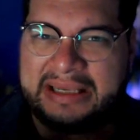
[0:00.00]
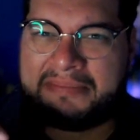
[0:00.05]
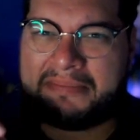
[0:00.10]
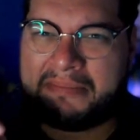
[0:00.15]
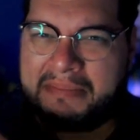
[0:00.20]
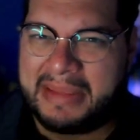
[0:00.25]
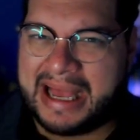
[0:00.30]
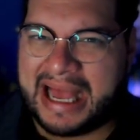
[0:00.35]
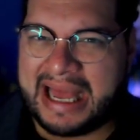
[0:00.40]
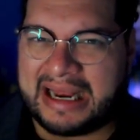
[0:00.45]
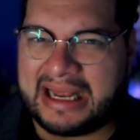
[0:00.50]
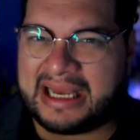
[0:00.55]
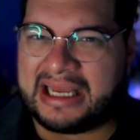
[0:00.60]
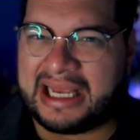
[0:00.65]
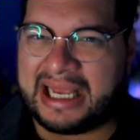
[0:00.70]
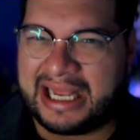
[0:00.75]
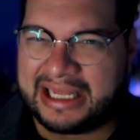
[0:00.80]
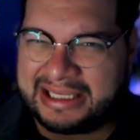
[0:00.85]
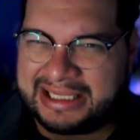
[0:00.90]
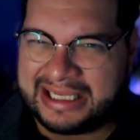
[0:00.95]
matter
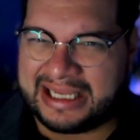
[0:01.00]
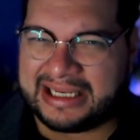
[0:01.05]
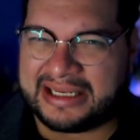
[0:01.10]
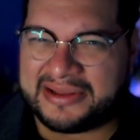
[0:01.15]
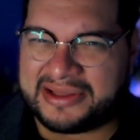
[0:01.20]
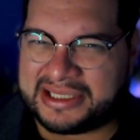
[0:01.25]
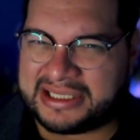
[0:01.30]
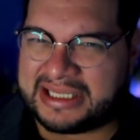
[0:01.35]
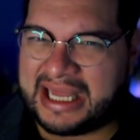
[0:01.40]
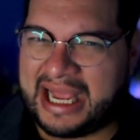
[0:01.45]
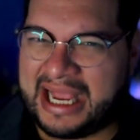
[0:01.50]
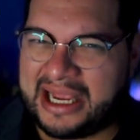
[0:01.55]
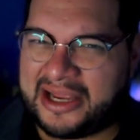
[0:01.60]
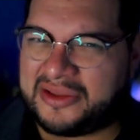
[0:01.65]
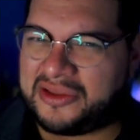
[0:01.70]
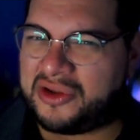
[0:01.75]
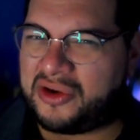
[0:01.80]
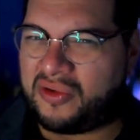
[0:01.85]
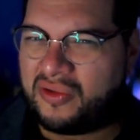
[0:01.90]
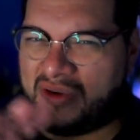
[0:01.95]
at the end of the day
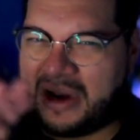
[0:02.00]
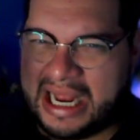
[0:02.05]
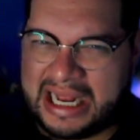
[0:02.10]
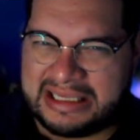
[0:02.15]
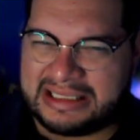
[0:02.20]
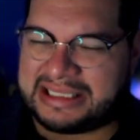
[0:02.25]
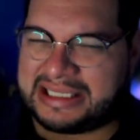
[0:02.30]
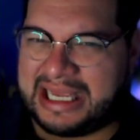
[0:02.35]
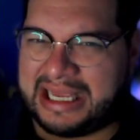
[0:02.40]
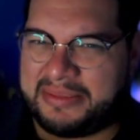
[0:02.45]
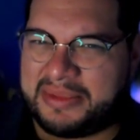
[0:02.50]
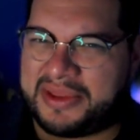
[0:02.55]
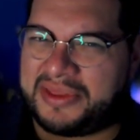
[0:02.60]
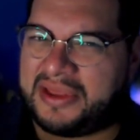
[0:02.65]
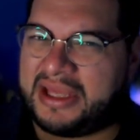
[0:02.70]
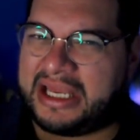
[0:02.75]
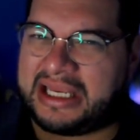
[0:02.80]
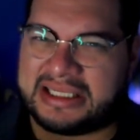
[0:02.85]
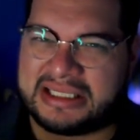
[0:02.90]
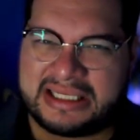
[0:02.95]
in the grand scheme of
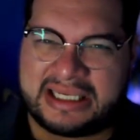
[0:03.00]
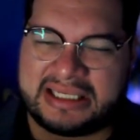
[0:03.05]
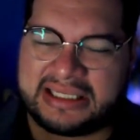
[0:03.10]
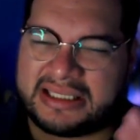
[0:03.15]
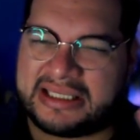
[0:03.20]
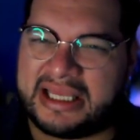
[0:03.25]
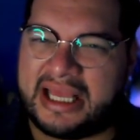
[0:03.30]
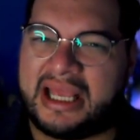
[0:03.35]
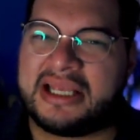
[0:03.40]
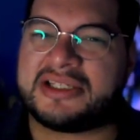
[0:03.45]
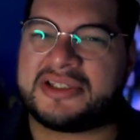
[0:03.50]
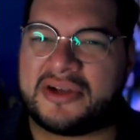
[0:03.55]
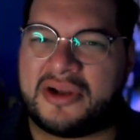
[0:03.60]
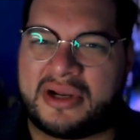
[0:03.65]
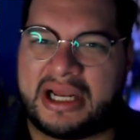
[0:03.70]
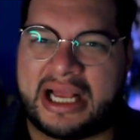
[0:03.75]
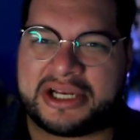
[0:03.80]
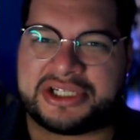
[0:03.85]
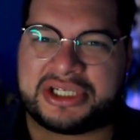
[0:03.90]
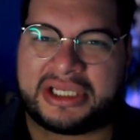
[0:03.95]
things. These things
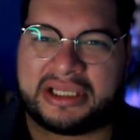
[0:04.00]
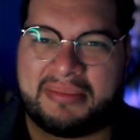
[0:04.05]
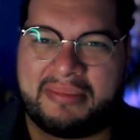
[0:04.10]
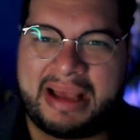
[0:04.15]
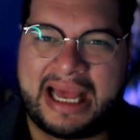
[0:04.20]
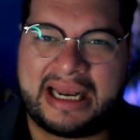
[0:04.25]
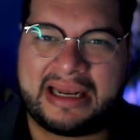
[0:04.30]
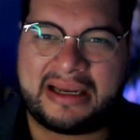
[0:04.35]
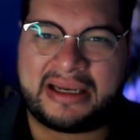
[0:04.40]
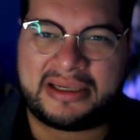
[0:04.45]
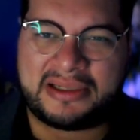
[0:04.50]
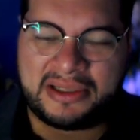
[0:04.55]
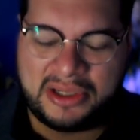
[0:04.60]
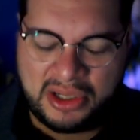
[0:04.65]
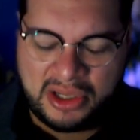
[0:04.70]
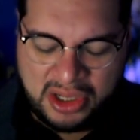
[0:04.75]
don't actually matter.